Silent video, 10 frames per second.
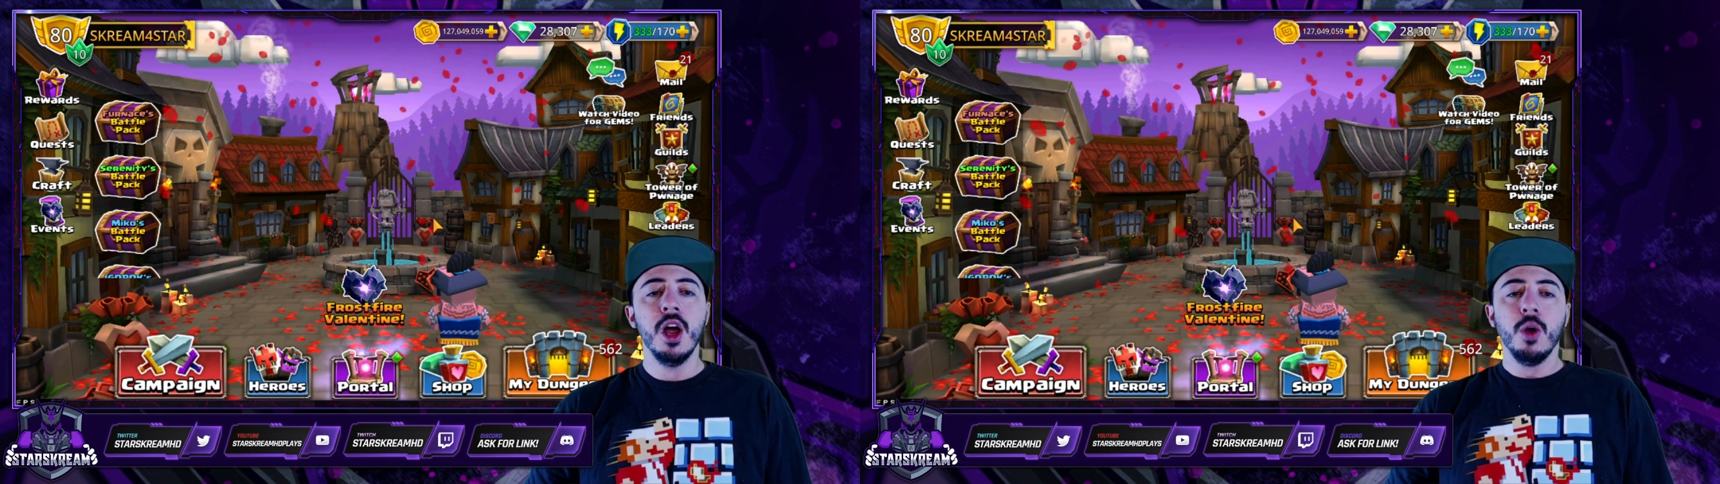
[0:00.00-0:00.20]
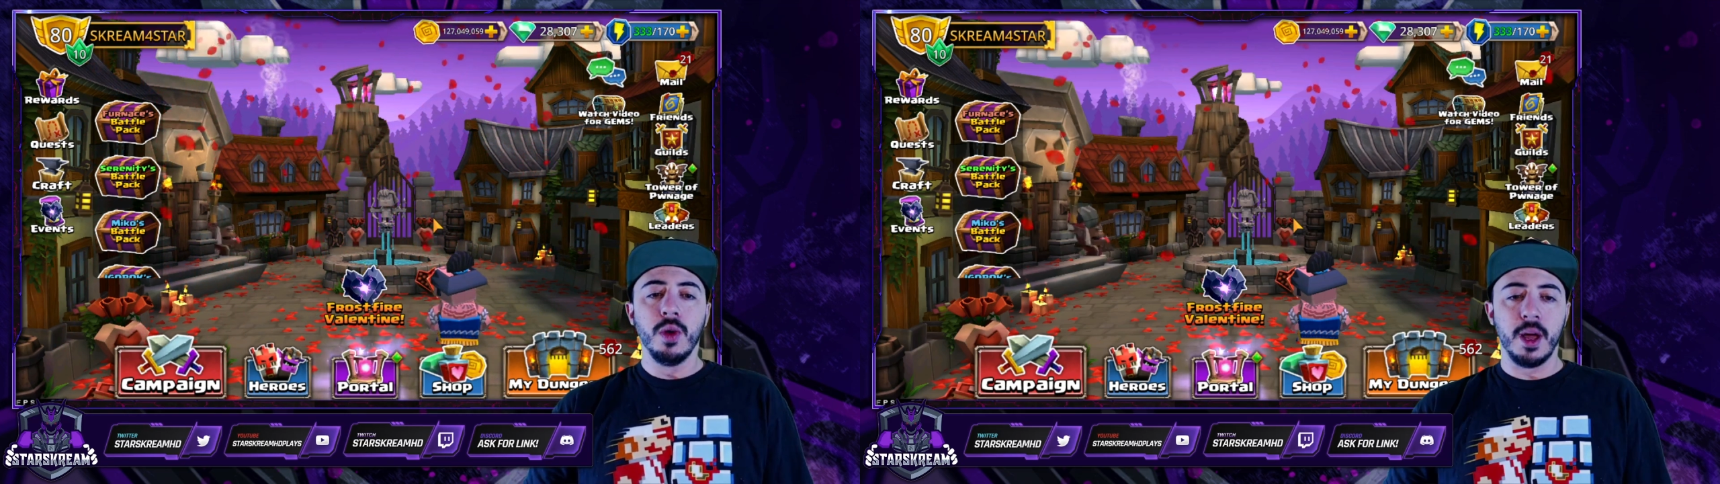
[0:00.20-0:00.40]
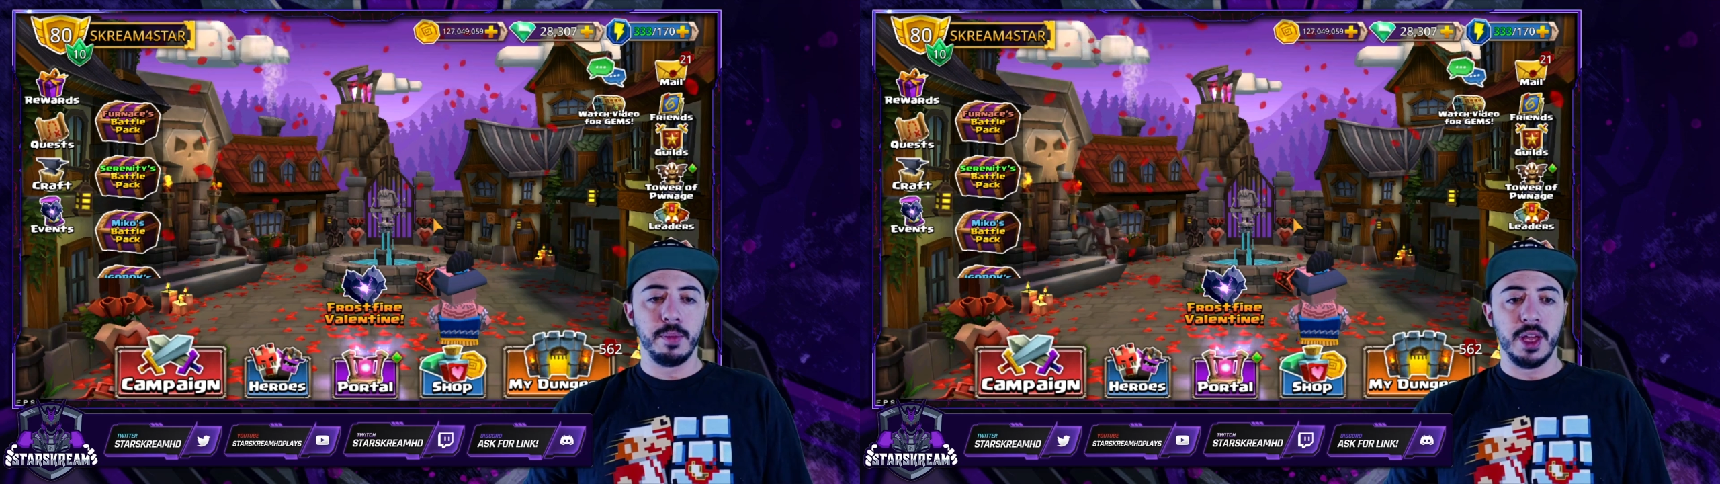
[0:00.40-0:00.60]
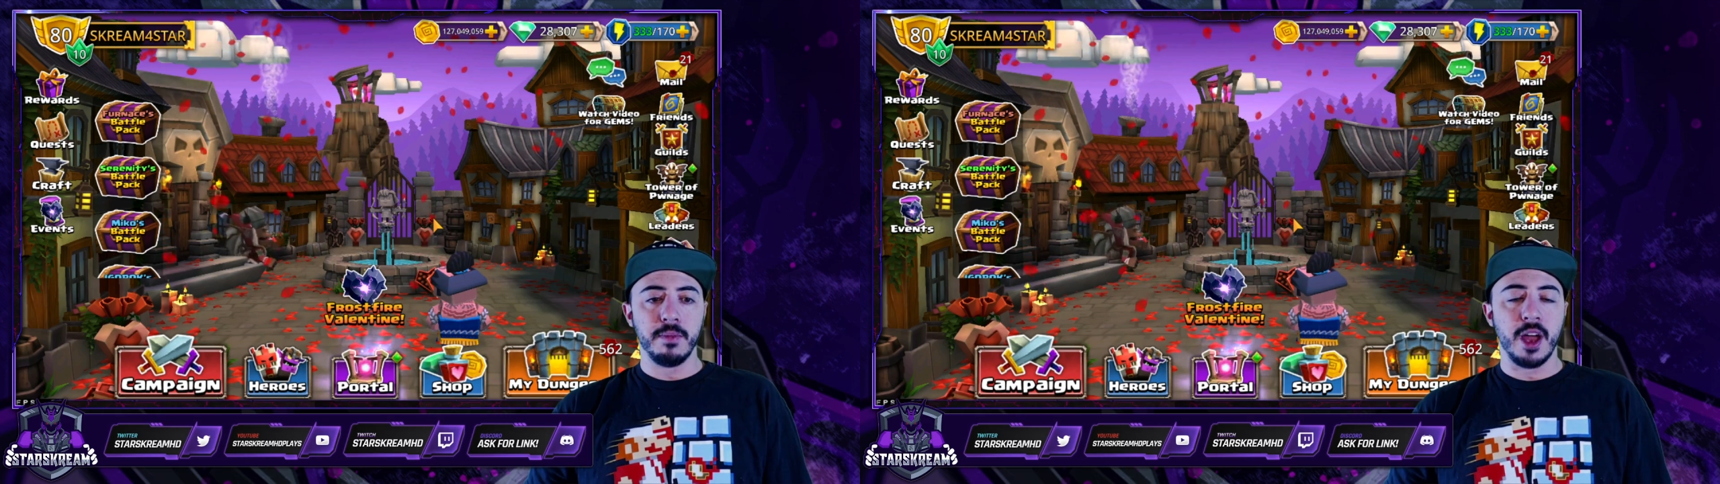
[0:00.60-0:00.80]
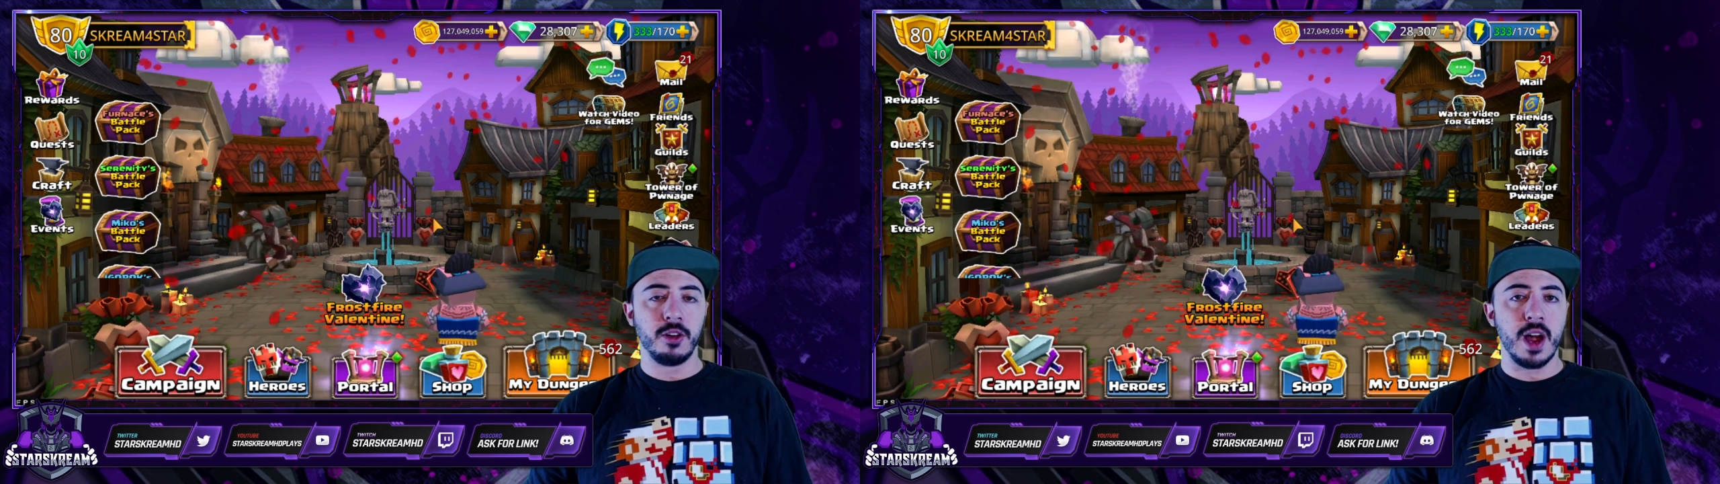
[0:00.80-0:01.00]
When I played
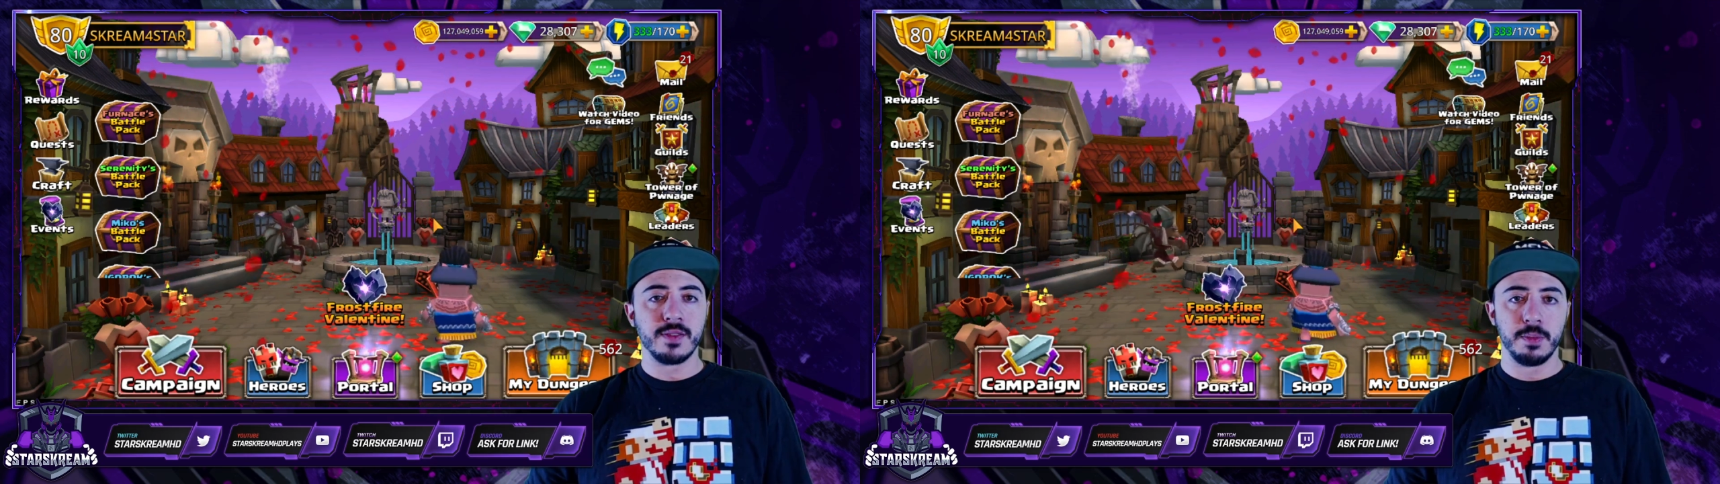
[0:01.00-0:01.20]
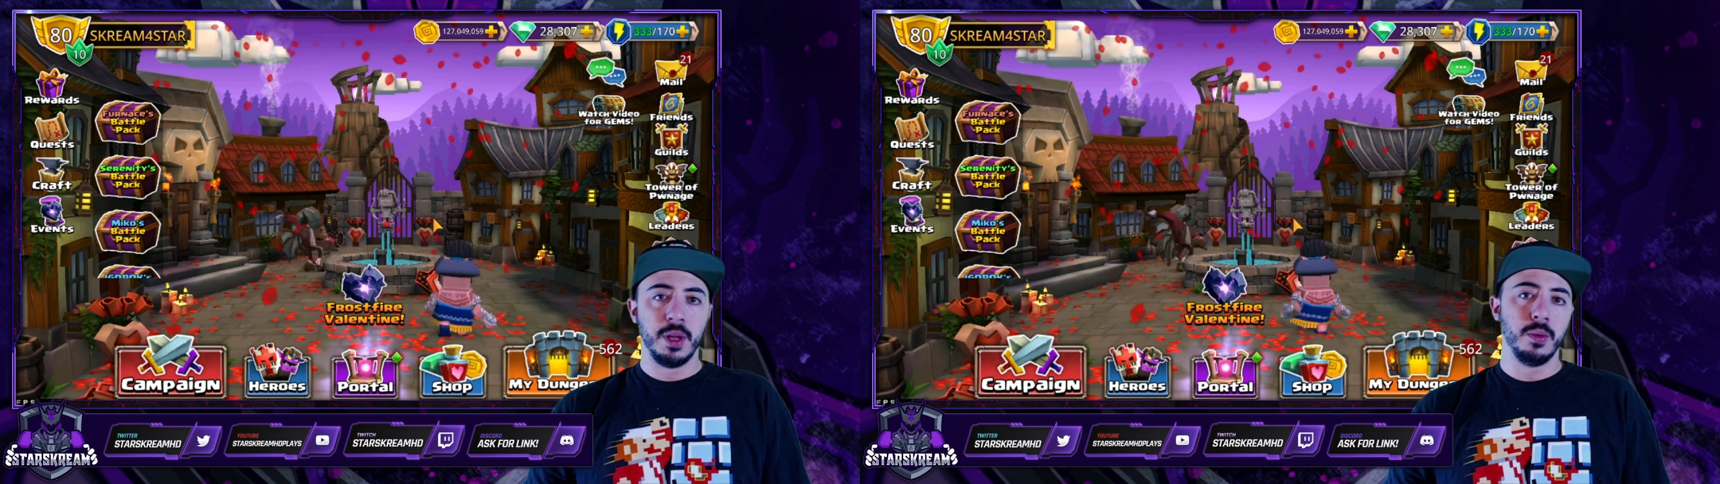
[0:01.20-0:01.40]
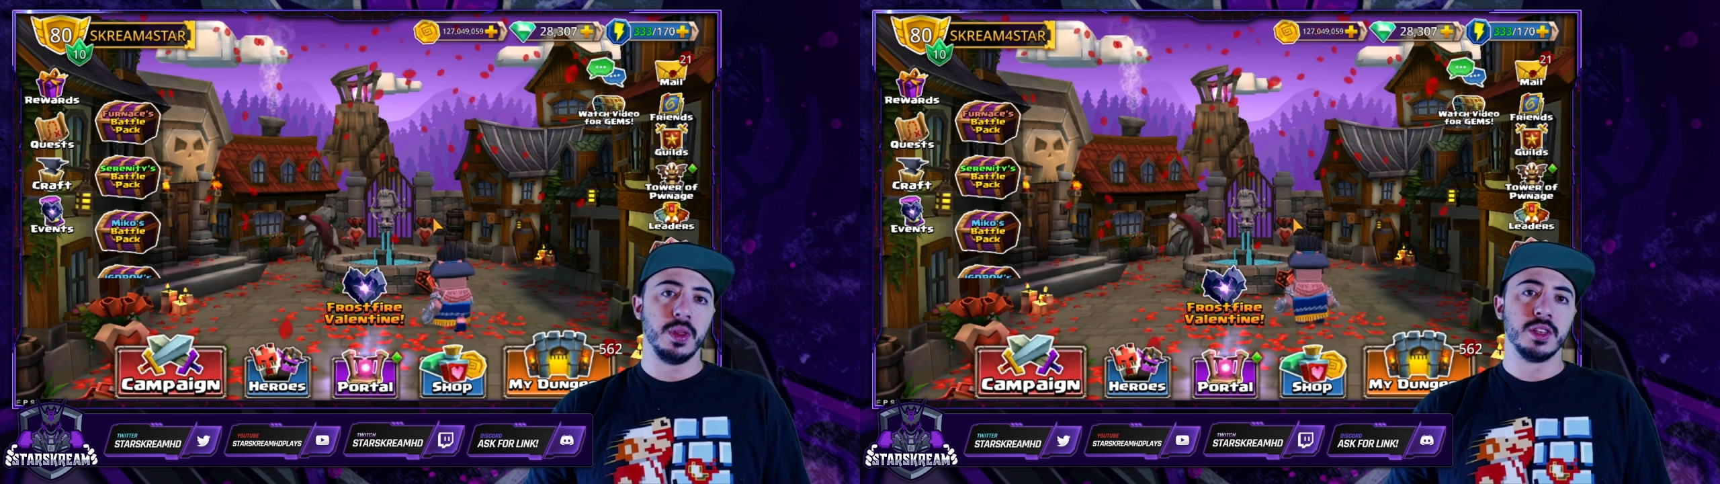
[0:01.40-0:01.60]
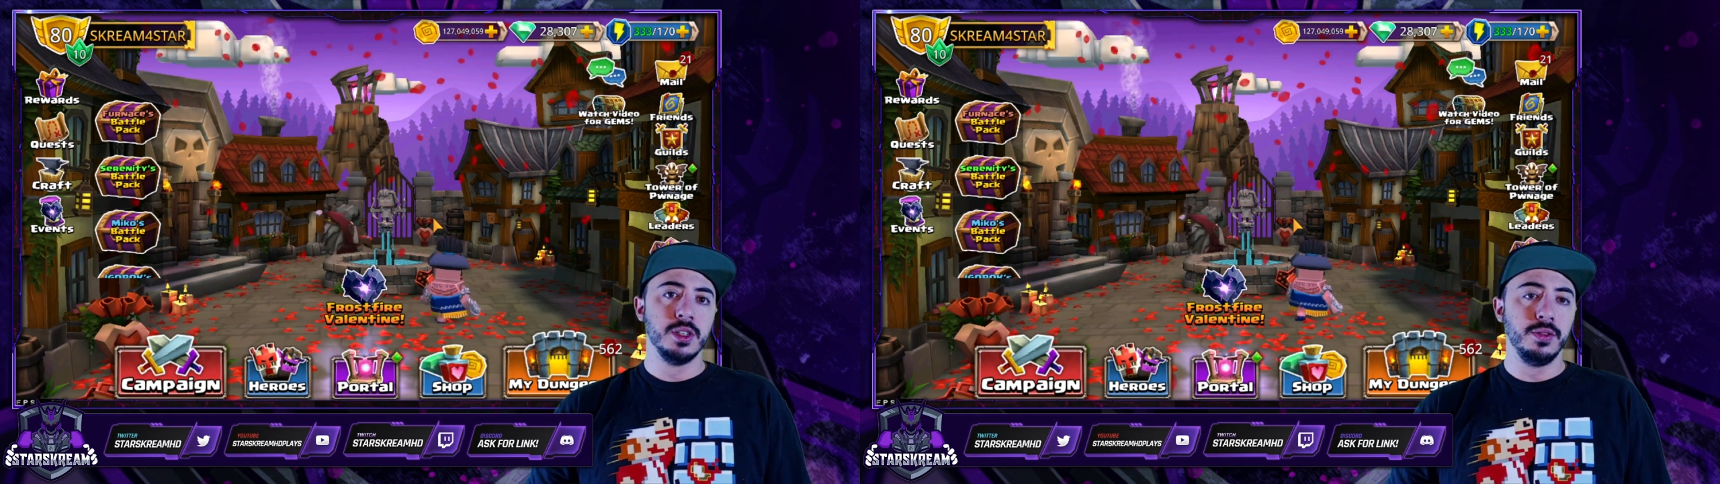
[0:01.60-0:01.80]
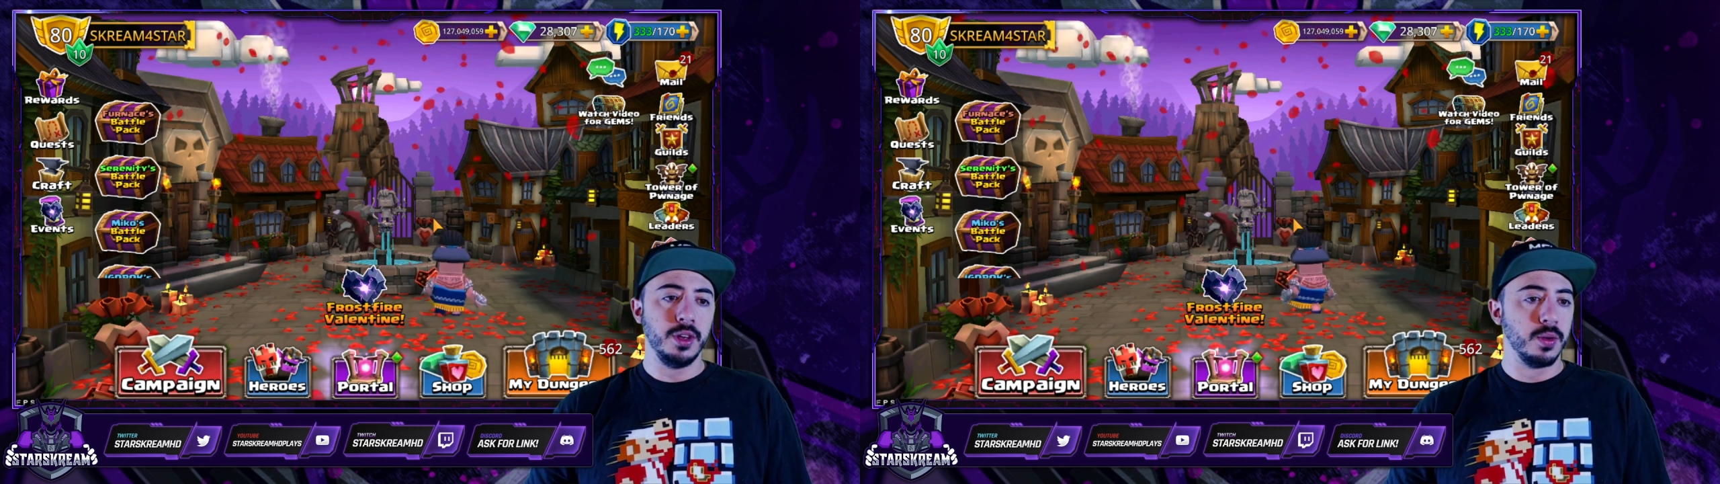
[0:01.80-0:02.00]
Minecraft, I played with
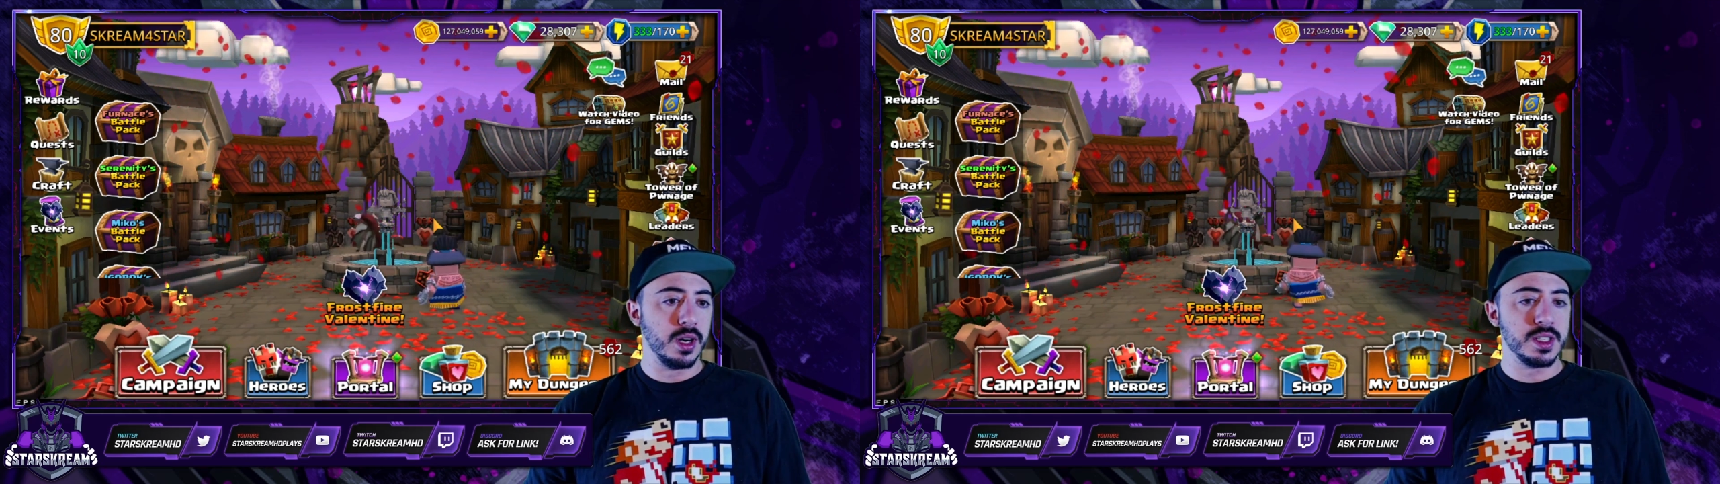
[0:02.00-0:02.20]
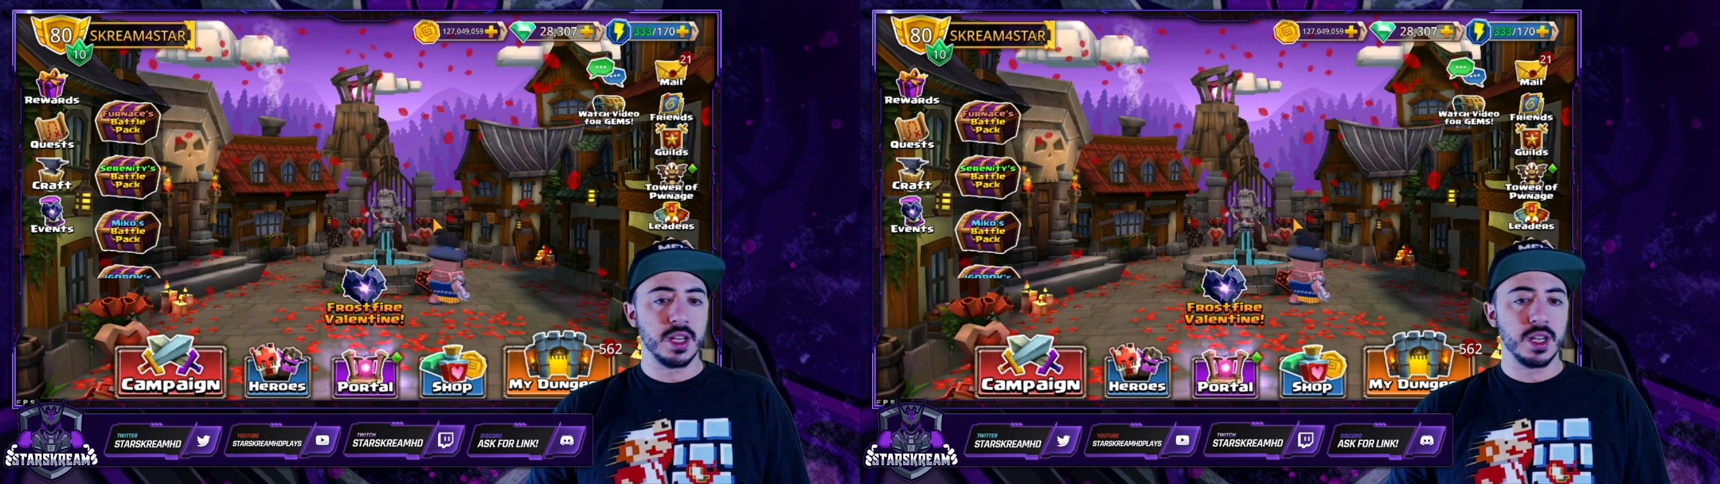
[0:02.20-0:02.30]
2 viewers,